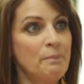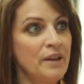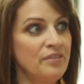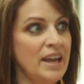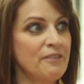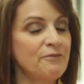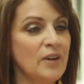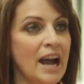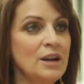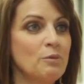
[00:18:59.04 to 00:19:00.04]
but they
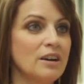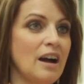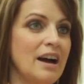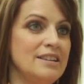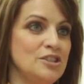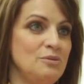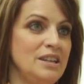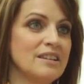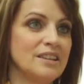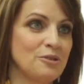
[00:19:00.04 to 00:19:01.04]
find what God has
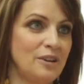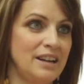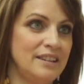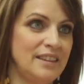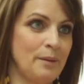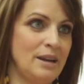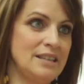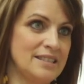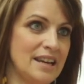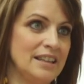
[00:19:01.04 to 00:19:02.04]
uniquely created them
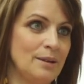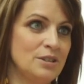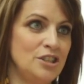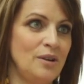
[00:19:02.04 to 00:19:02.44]
and designed them to